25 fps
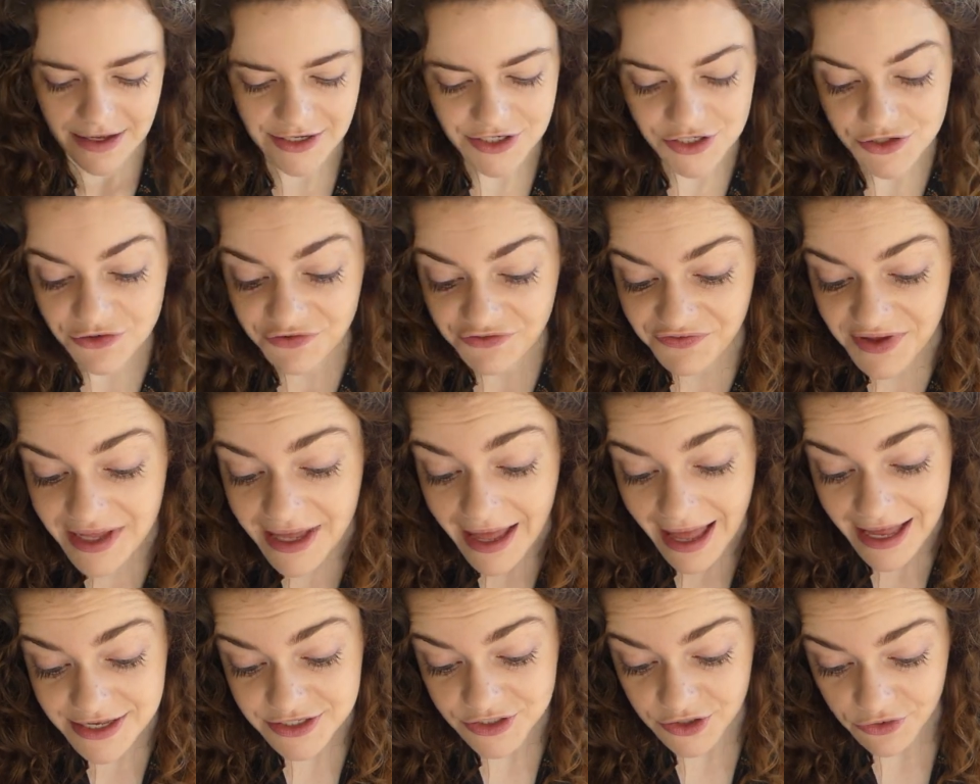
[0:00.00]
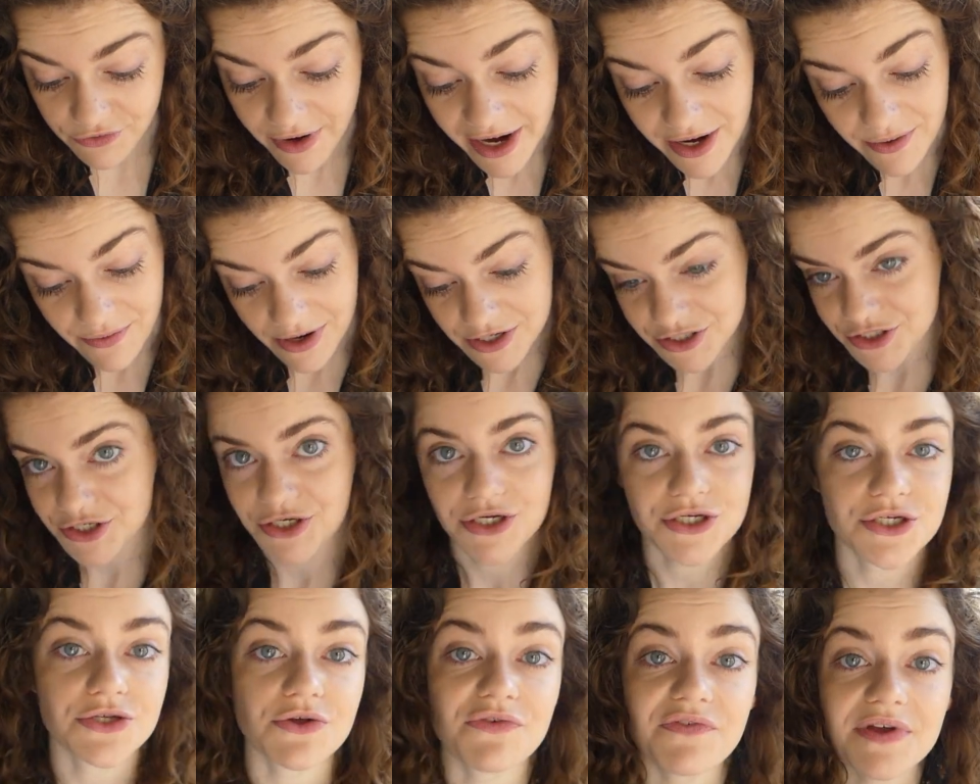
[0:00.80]
Sophia has a great
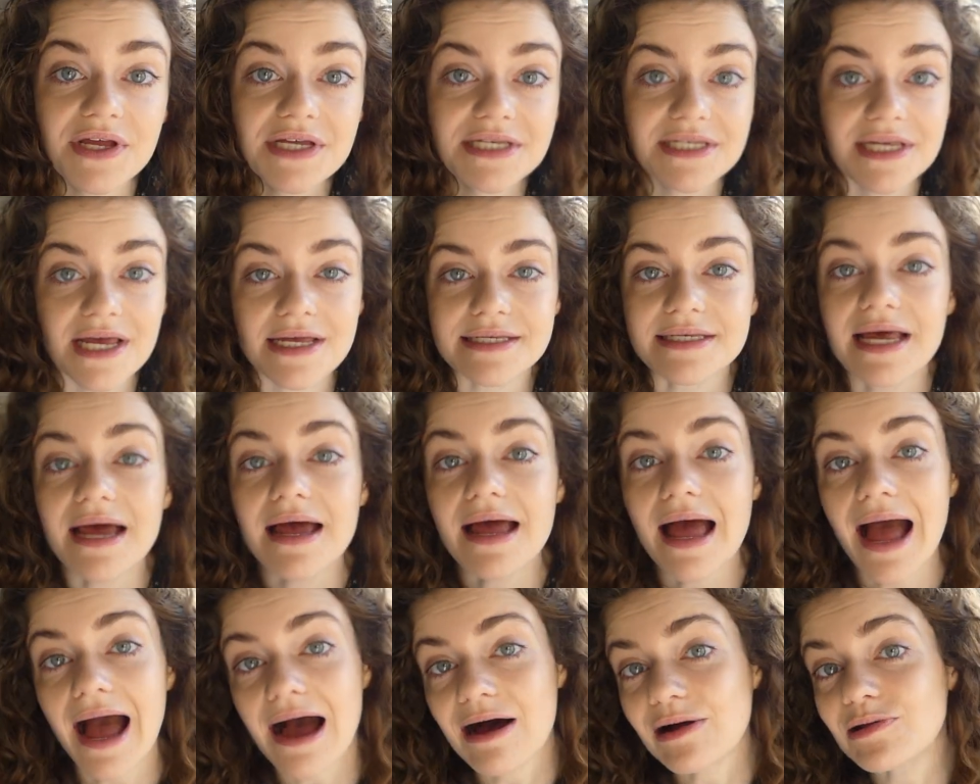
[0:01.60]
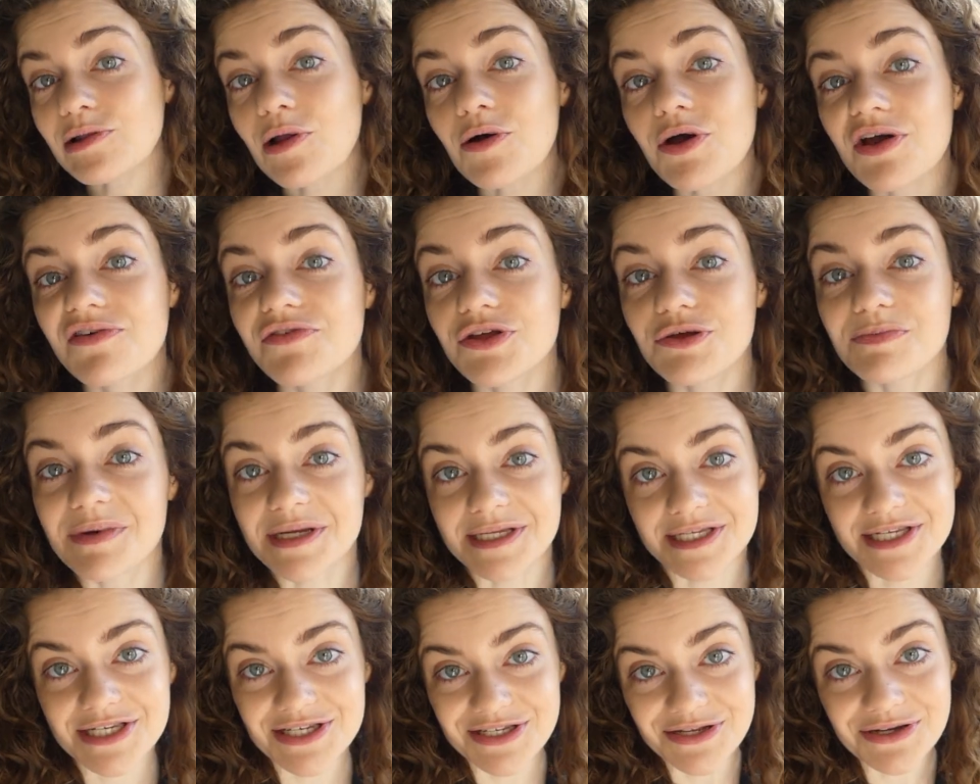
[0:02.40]
question. Sophia says, How long have you
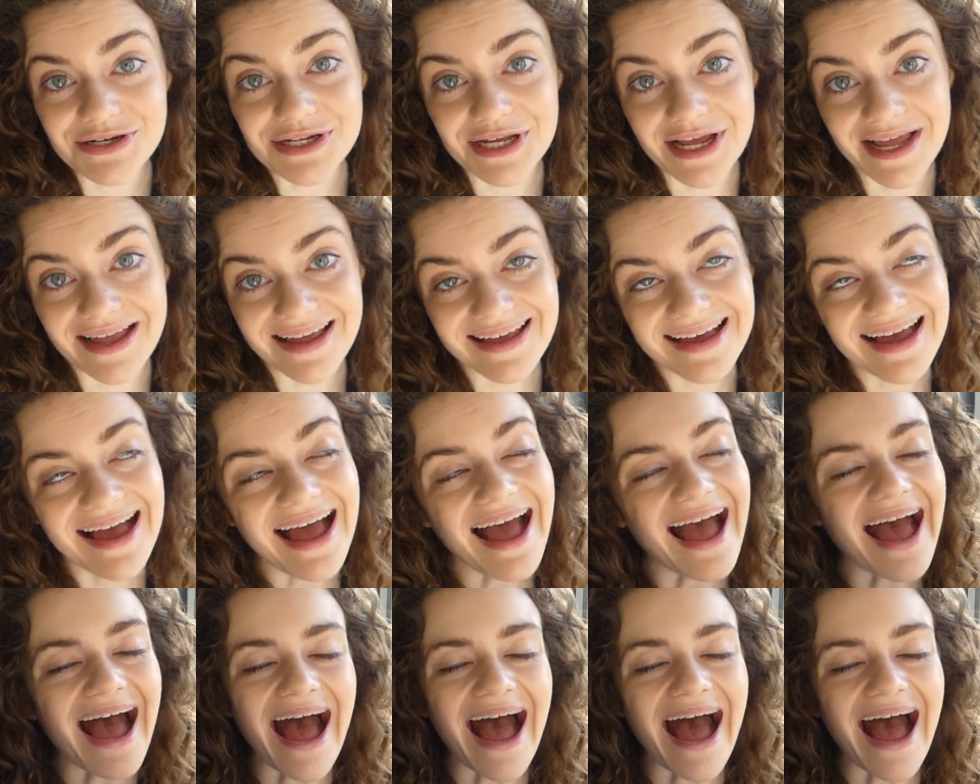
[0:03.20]
been studying?